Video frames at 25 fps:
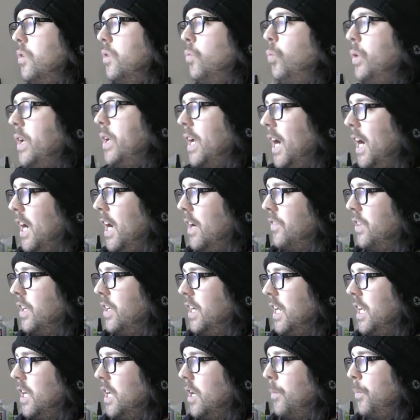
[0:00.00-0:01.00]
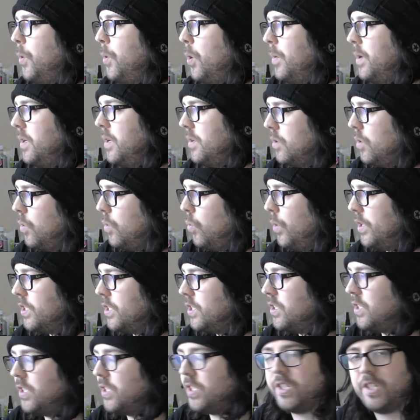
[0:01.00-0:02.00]
We have the Knight Abominant,
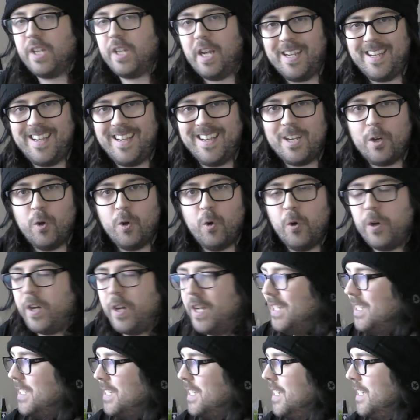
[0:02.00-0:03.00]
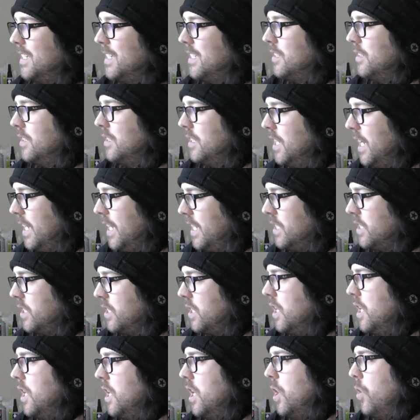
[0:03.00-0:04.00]
which is the psychic oriented knight,
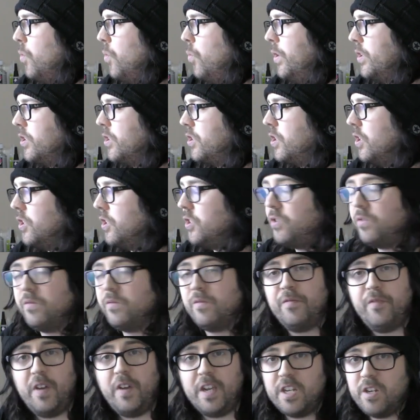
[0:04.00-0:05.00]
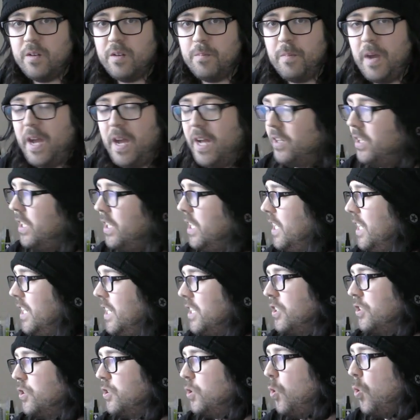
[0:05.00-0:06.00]
which does fine melee,
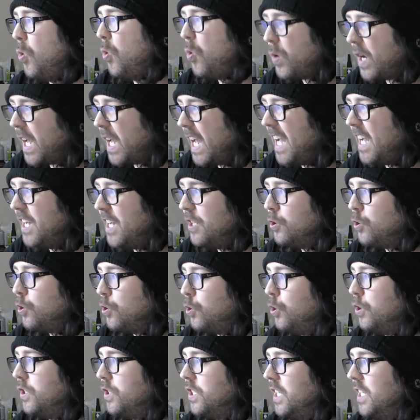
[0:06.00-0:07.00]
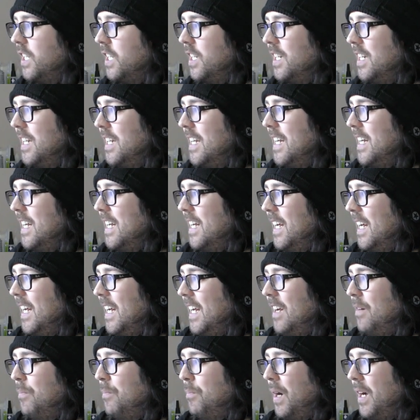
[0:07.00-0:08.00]
it does okay in shooting.
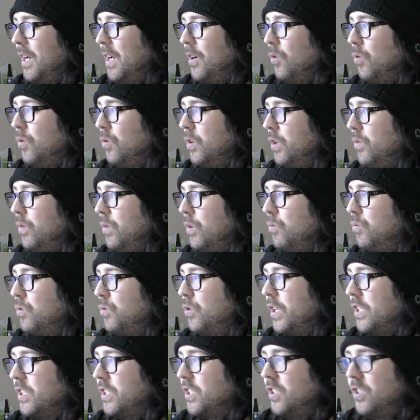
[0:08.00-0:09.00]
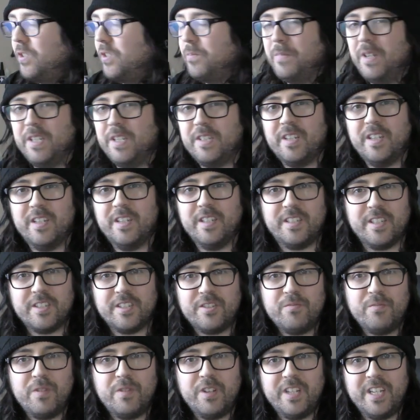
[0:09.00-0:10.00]
My only real criticism is that it
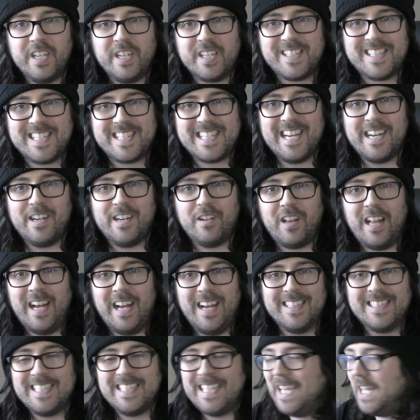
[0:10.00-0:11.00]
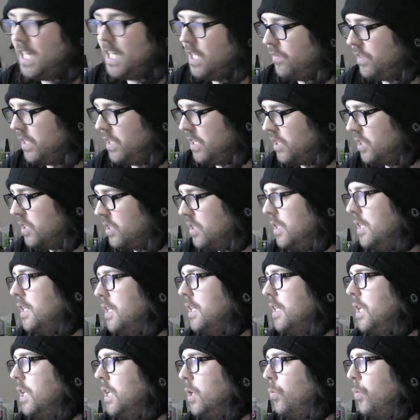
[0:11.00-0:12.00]
doesn't really excel at any of these.
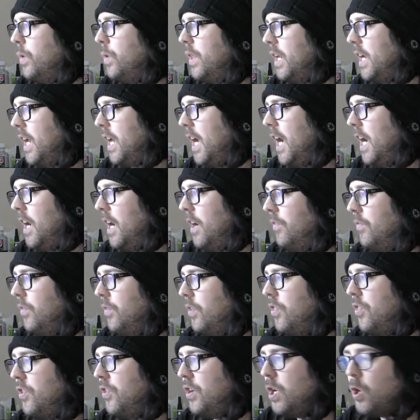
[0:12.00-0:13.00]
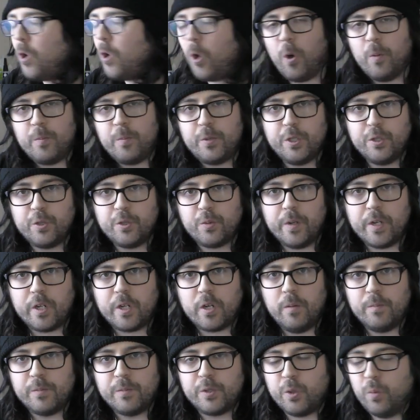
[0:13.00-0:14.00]
We then have 3 options when it
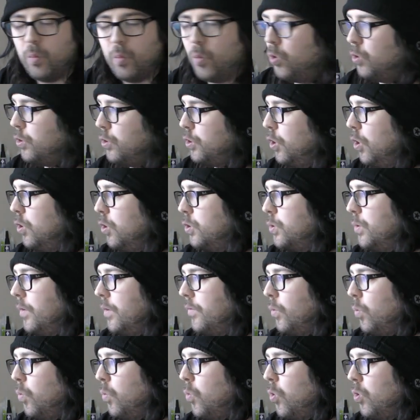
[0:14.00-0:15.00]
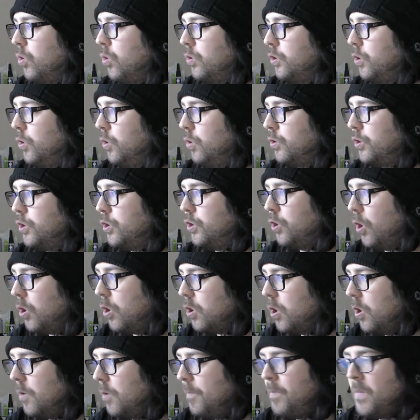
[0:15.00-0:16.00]
comes to War Dogs. We have the War Dog
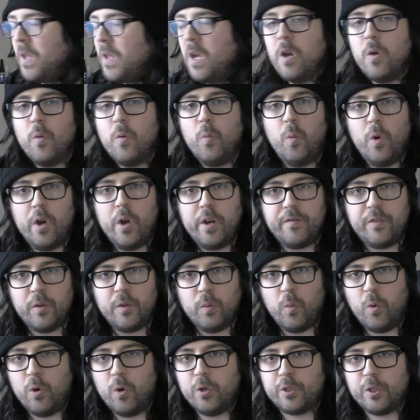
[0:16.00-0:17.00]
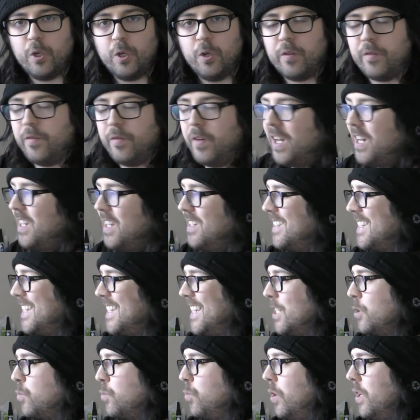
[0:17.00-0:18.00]
Stalker, one of the War Dog variants.
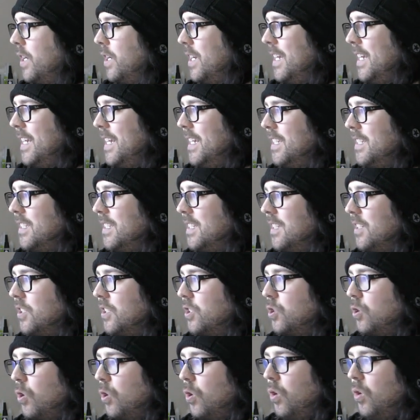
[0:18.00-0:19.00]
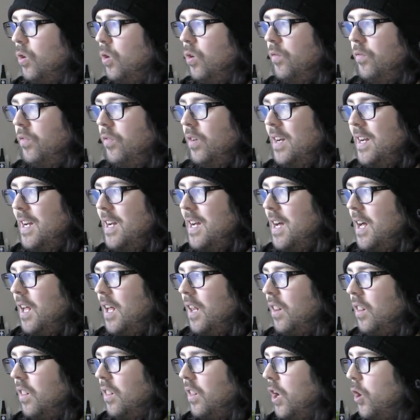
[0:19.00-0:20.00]
This one is this sort of
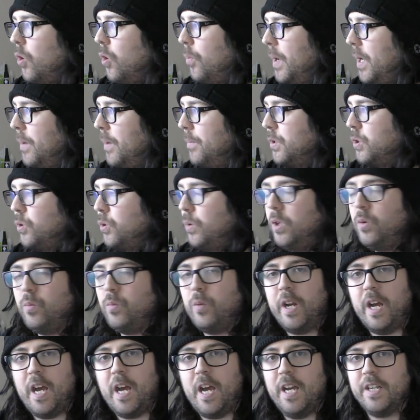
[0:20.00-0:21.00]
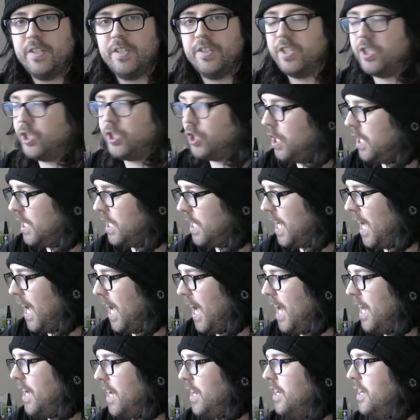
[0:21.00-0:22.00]
little bit in between where it has the chain
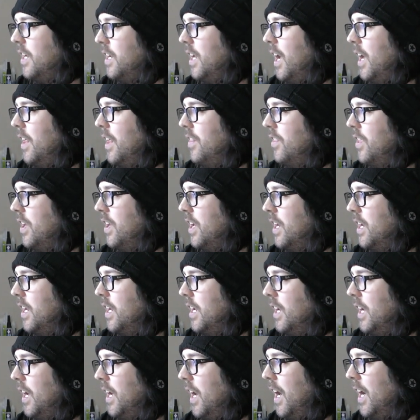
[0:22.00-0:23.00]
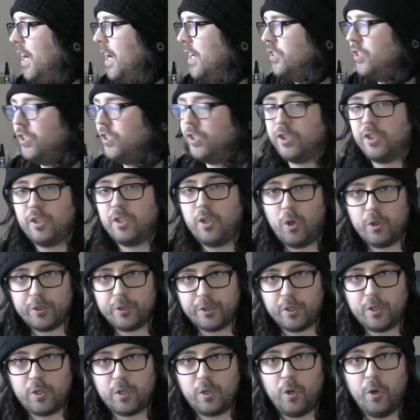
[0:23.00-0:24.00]
cannon and then it has the
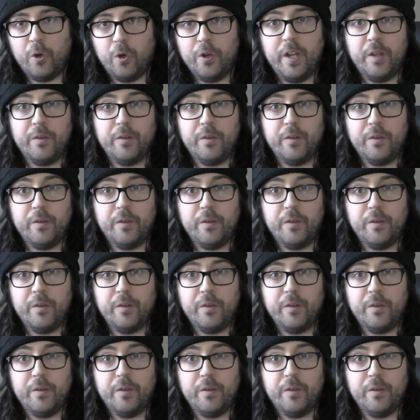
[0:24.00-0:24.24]
Slaughter Claw.